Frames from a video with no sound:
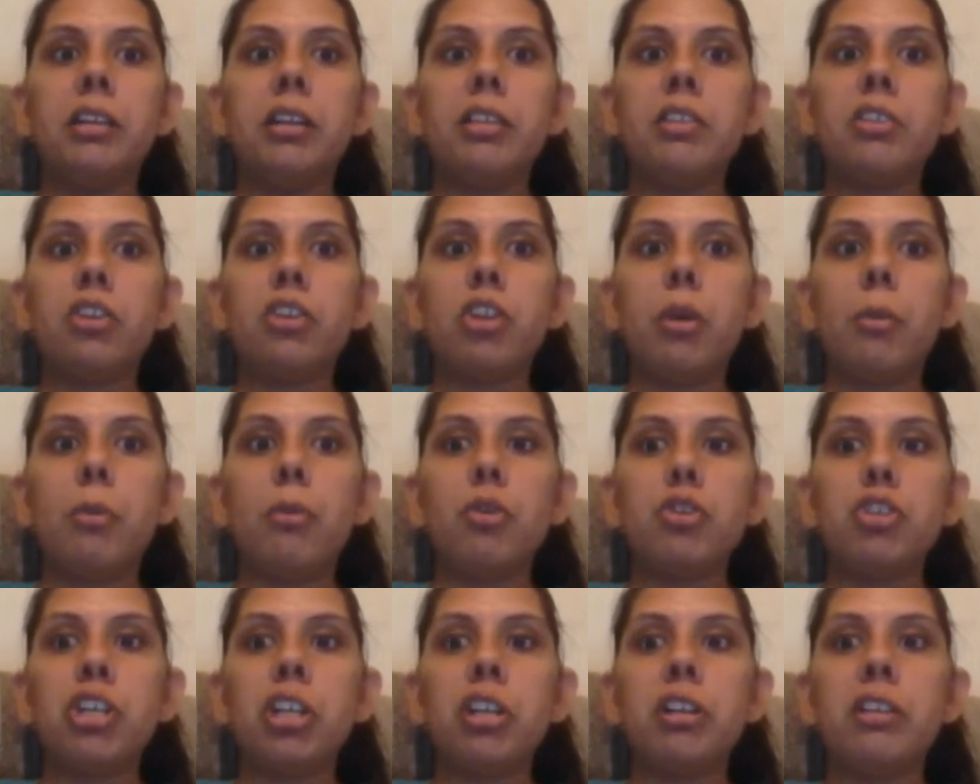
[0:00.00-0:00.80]

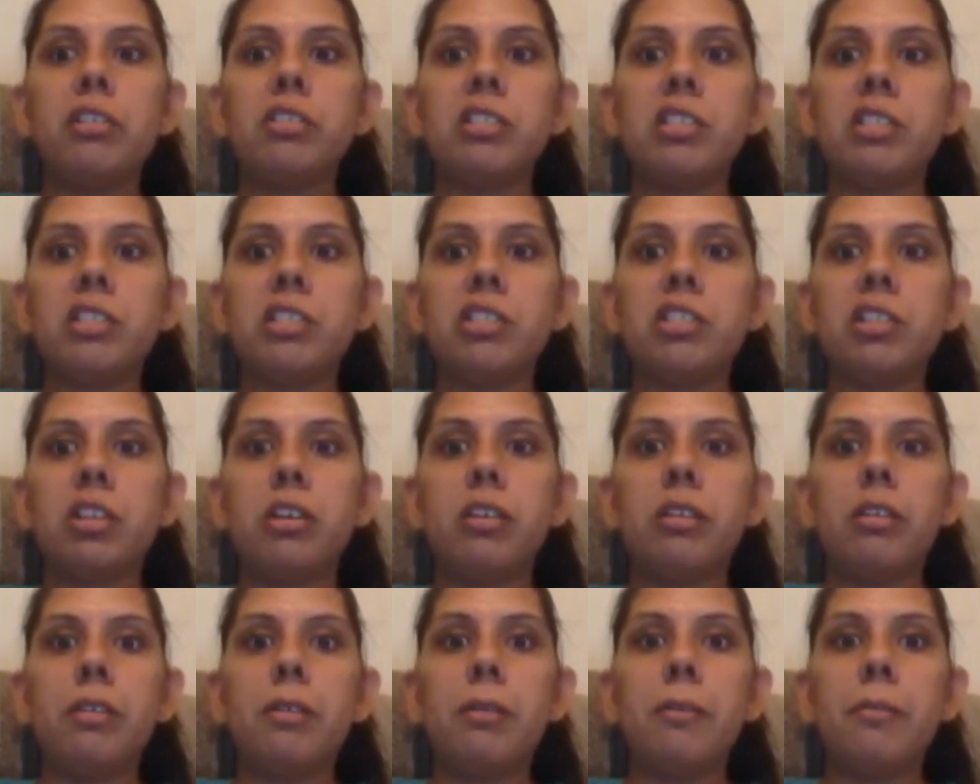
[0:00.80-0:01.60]
distribution
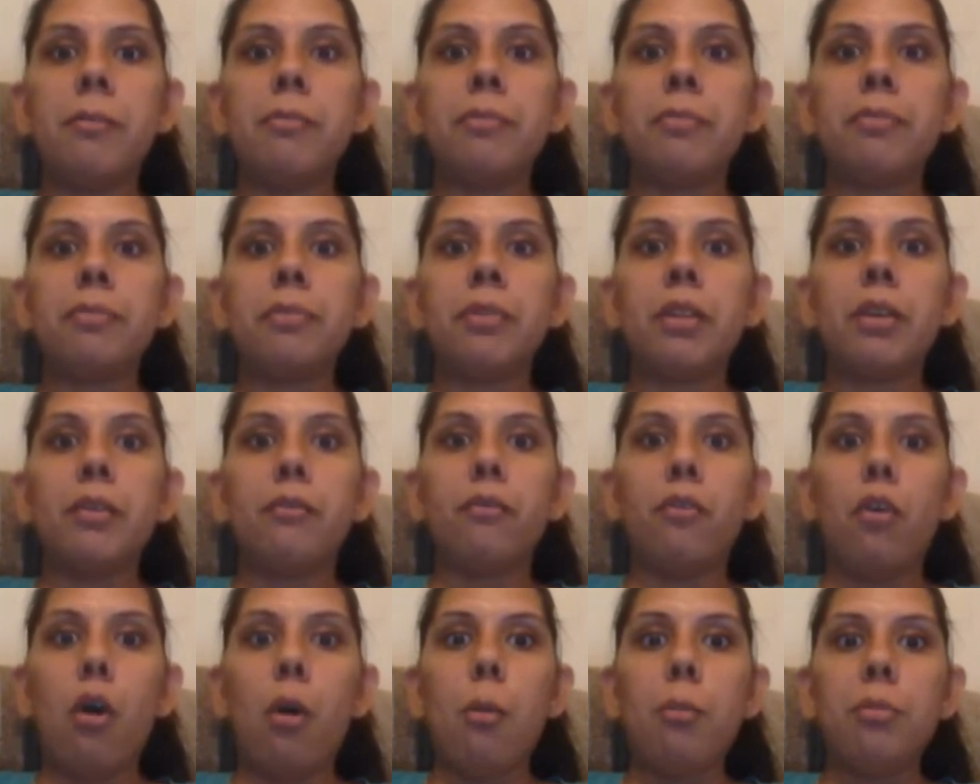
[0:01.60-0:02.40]
register,
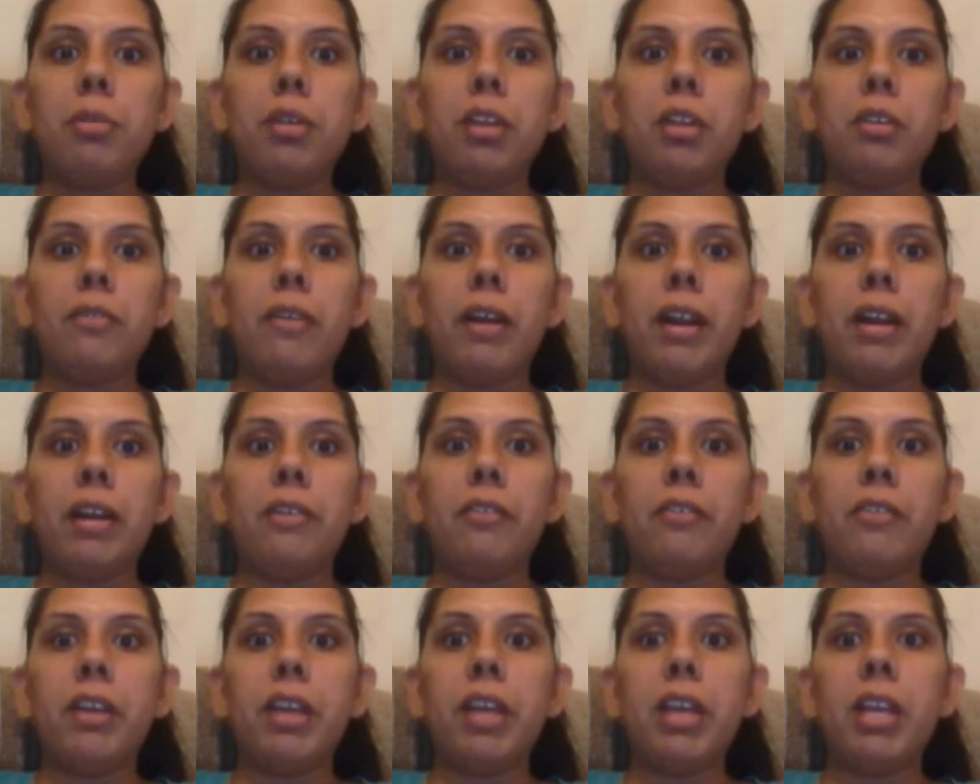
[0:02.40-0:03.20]
forms
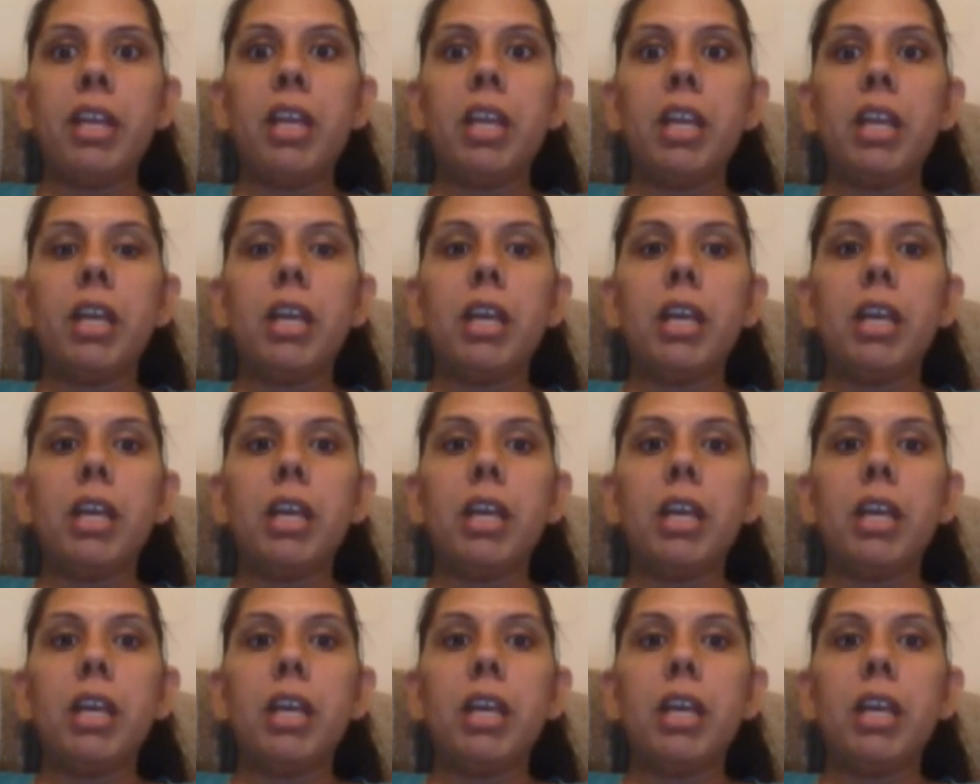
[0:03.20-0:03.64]
inventory,